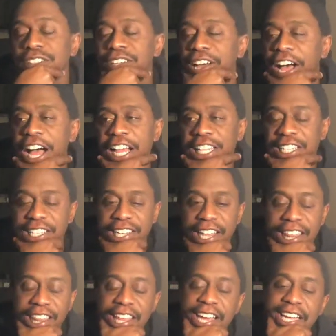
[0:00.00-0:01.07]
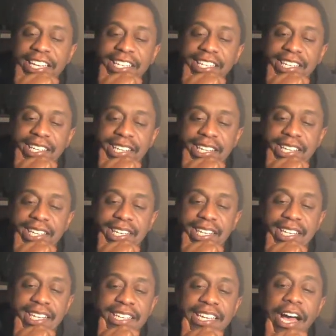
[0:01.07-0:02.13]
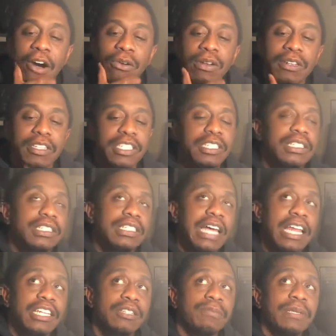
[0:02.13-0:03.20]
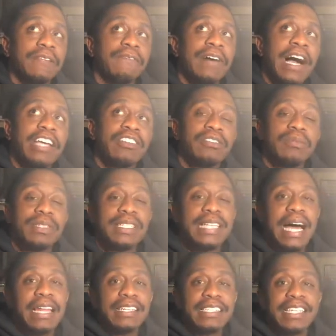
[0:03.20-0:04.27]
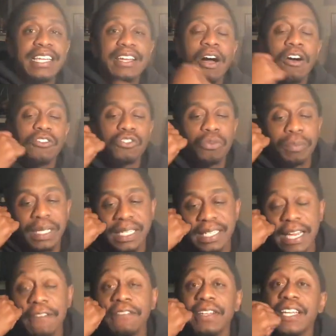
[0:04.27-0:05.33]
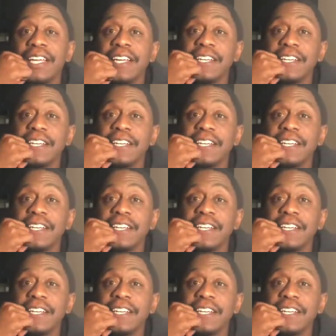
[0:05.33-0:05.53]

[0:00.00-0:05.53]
I said that not only does silence speak volumes, but silence can also be deafening.